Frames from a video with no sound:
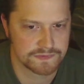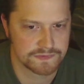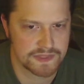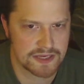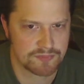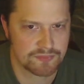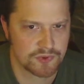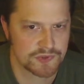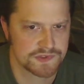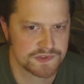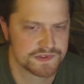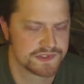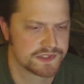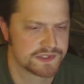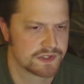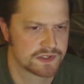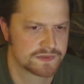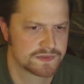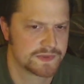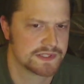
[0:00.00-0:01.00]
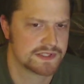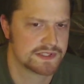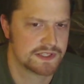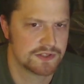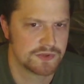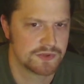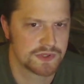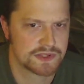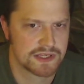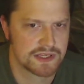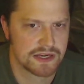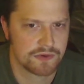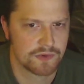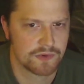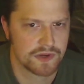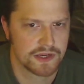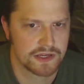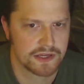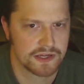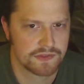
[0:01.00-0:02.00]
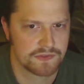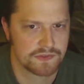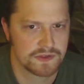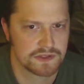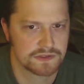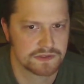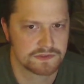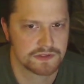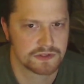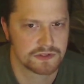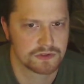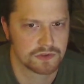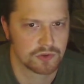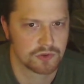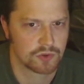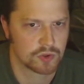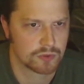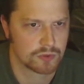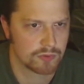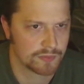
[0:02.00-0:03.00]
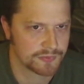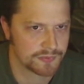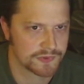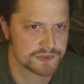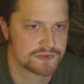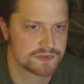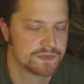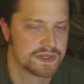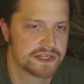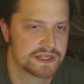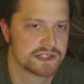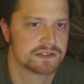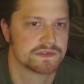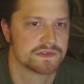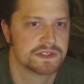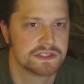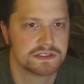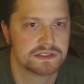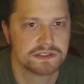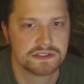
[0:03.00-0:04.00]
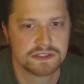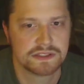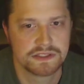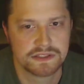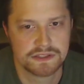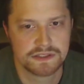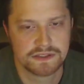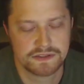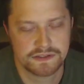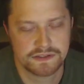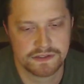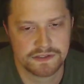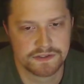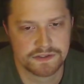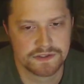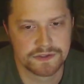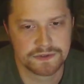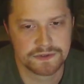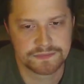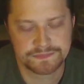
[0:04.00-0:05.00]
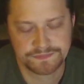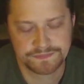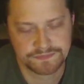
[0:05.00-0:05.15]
that person sucks because they do it that way, and I think they're a horrible person because of it you know,